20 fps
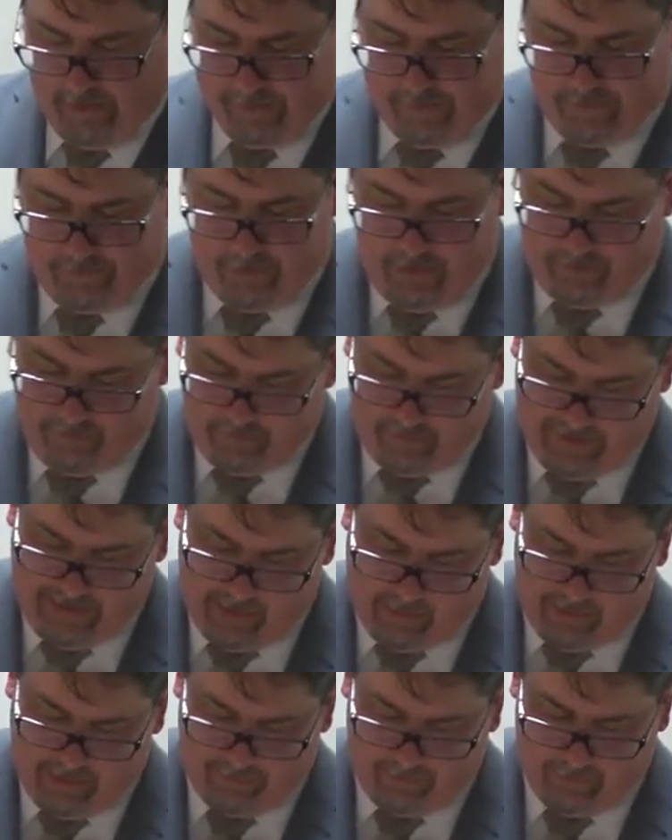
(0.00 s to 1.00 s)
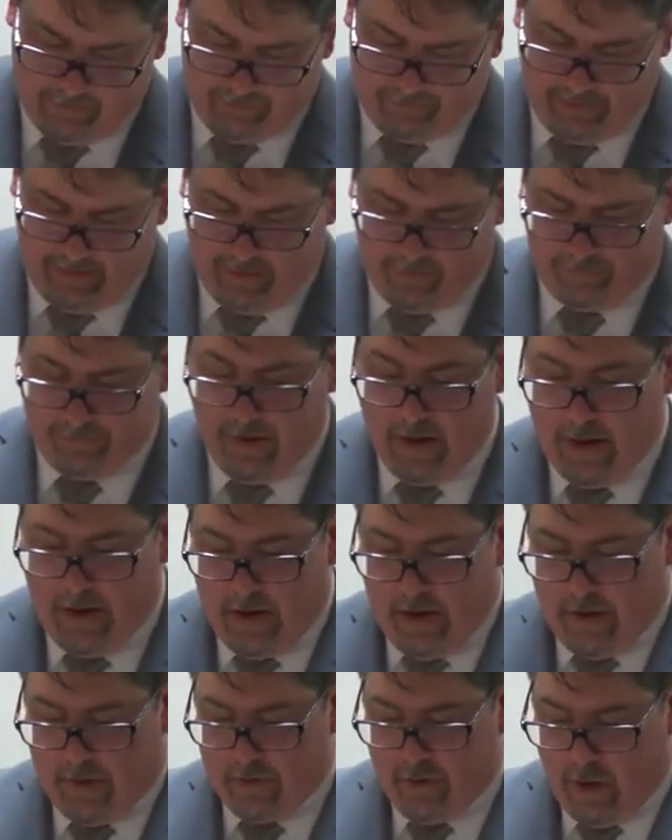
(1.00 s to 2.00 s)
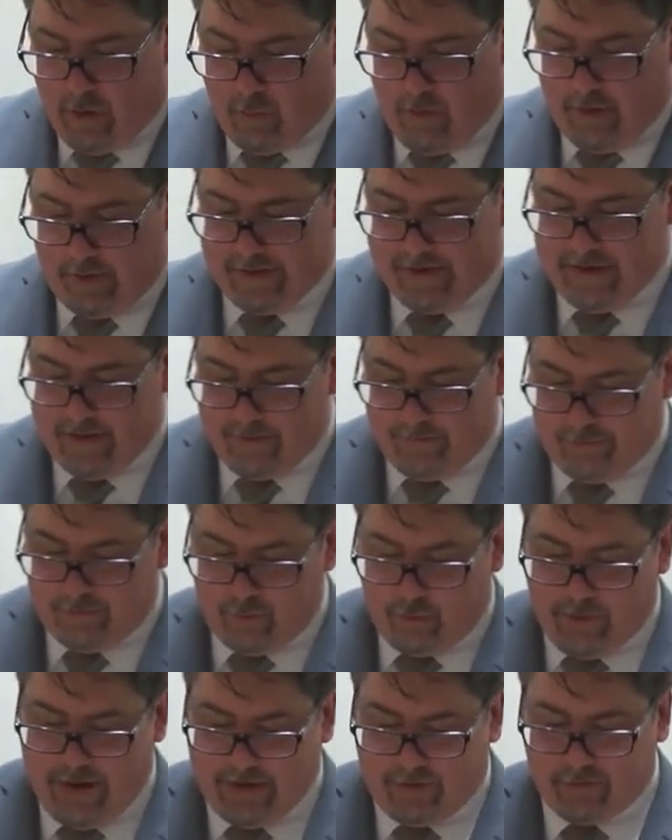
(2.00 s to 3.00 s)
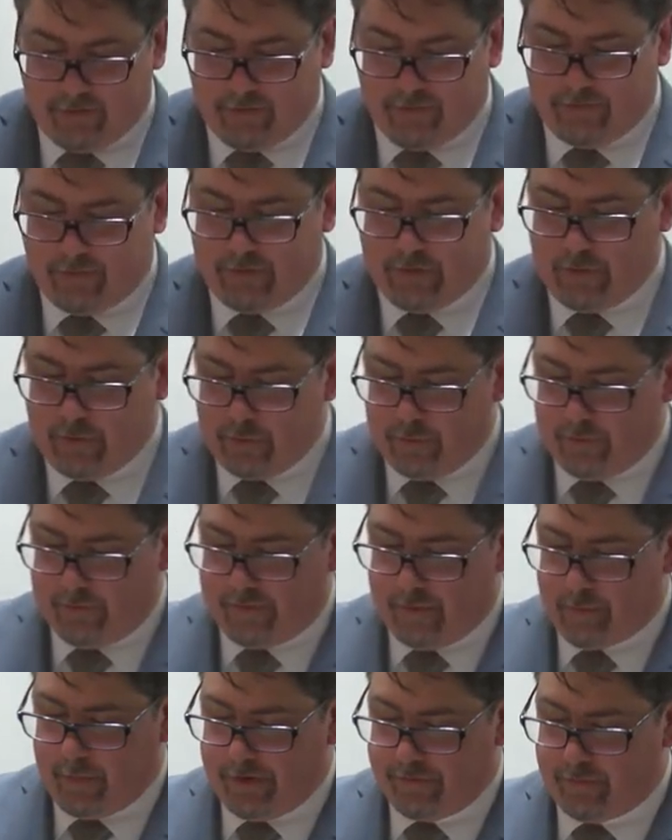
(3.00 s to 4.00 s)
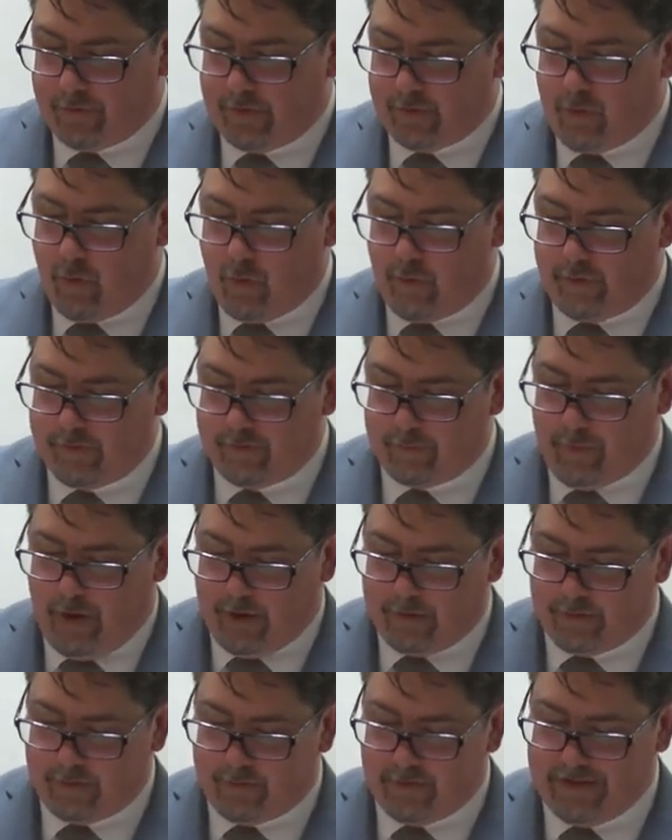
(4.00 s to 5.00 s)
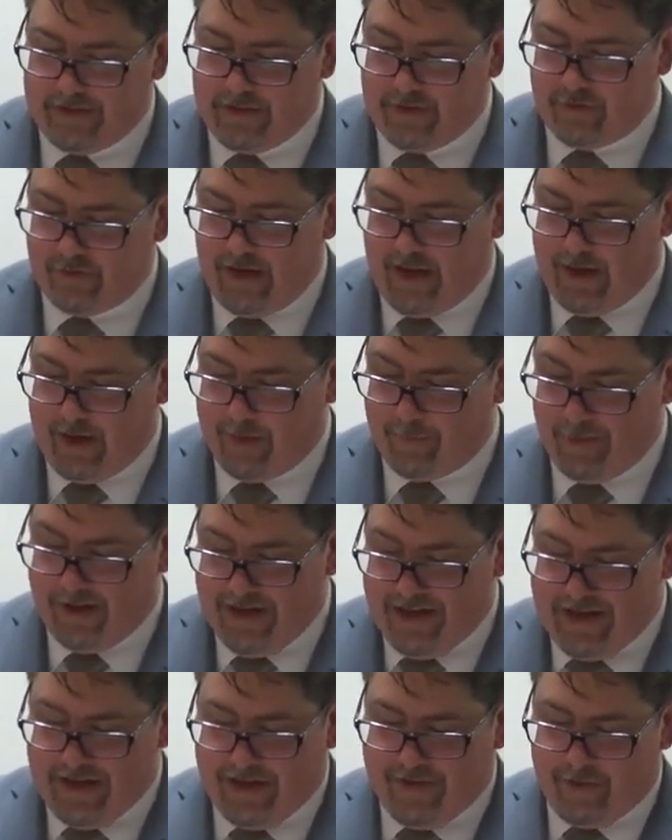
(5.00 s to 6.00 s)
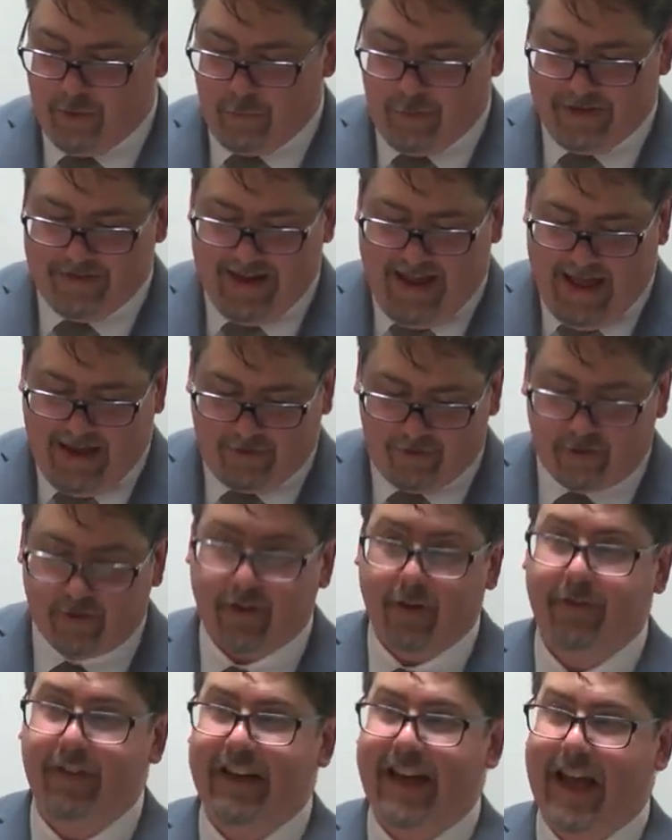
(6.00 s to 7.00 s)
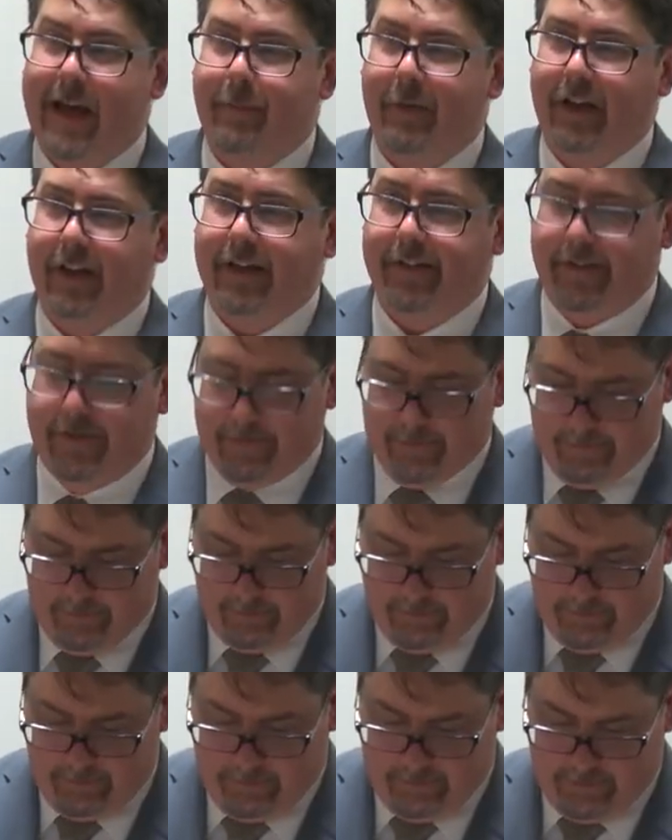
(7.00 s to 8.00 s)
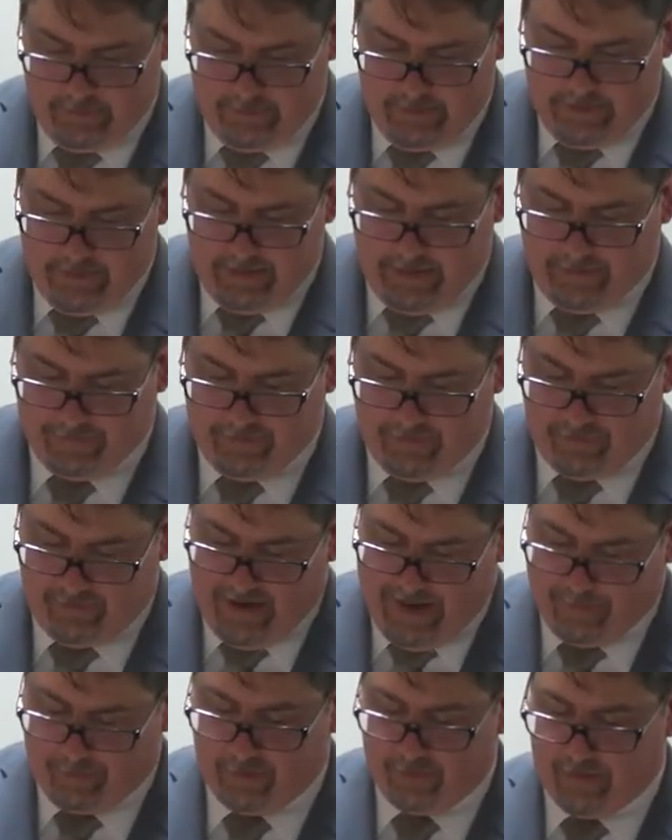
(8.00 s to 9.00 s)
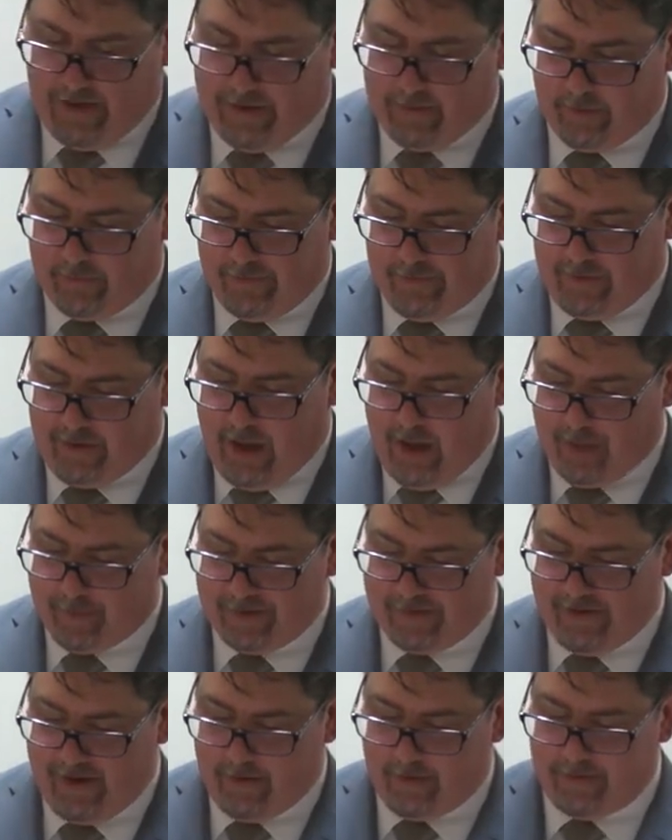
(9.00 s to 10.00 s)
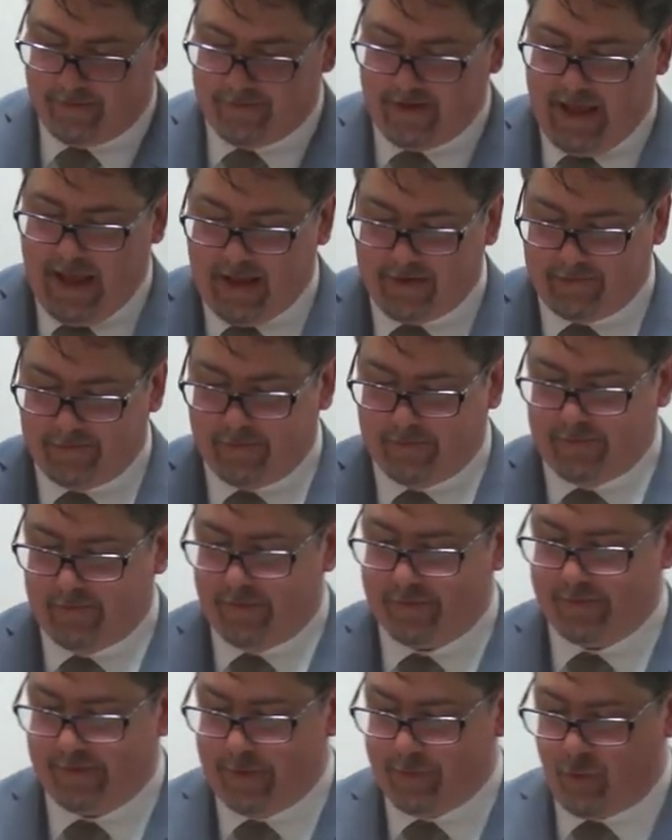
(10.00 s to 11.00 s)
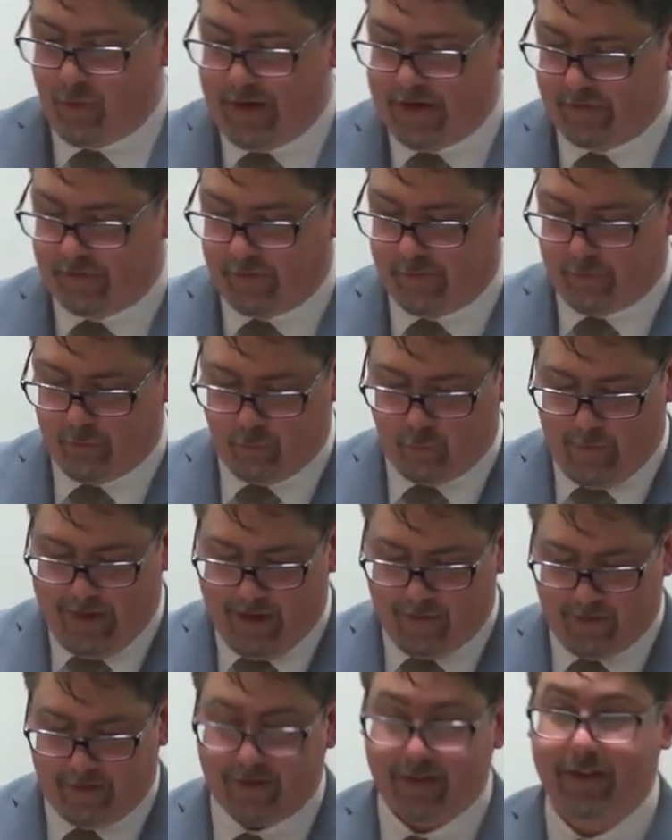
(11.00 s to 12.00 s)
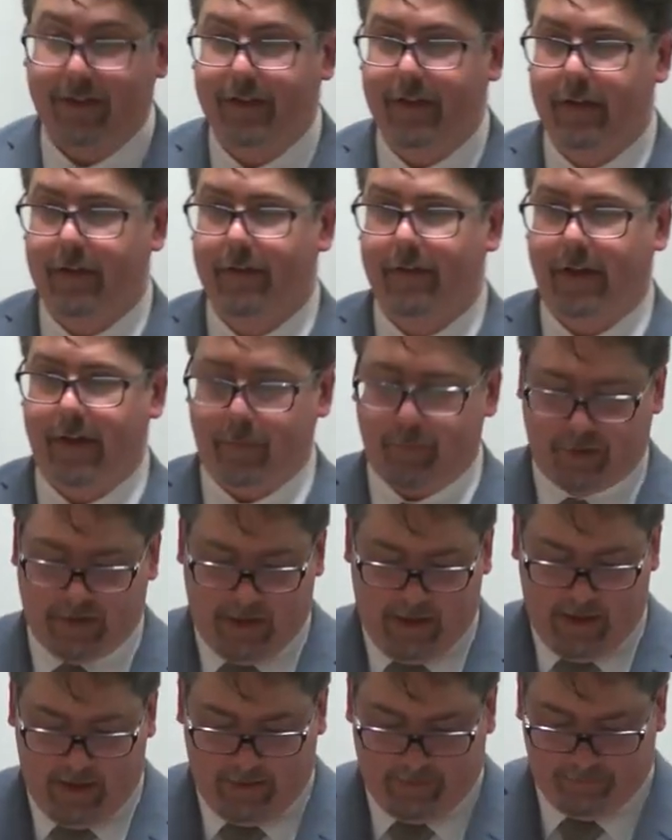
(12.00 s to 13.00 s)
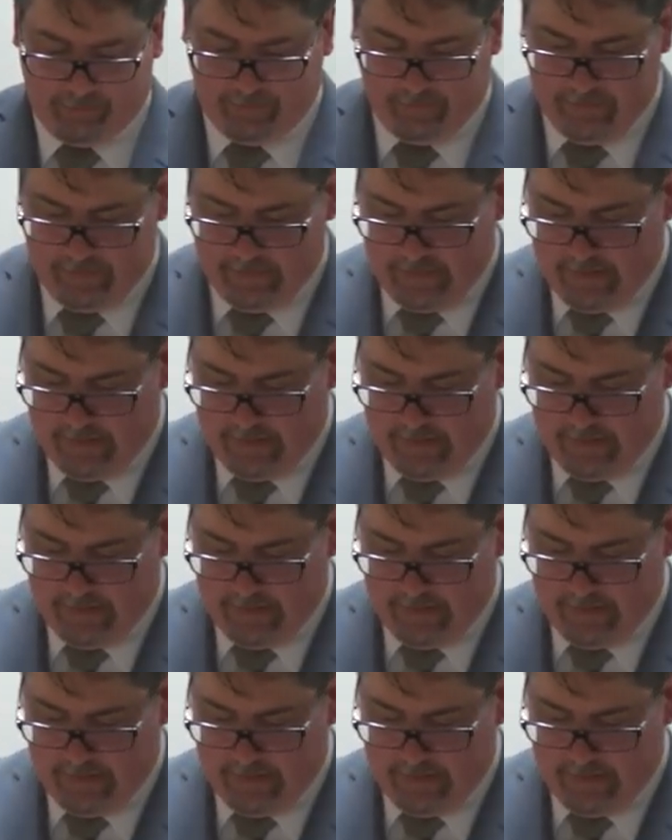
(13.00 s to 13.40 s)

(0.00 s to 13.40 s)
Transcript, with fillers: The Tantra, however, itself nowhere gives directions to use the mantra corresponding to each aim in the redaction of an amulet, as the chapter title in the commentaries, Essence of Liberation Through Wearing, clearly implies.